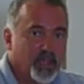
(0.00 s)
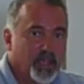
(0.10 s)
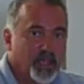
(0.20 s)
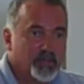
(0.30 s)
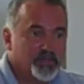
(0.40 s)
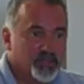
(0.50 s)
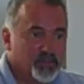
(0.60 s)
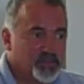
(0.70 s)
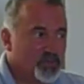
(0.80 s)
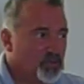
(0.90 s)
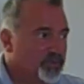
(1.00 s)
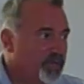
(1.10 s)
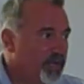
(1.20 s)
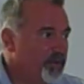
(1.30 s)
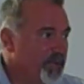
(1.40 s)
and she was told
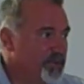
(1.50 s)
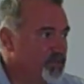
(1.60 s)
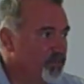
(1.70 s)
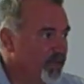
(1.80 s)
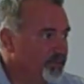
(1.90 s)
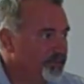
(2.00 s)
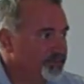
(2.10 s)
that I had passed away.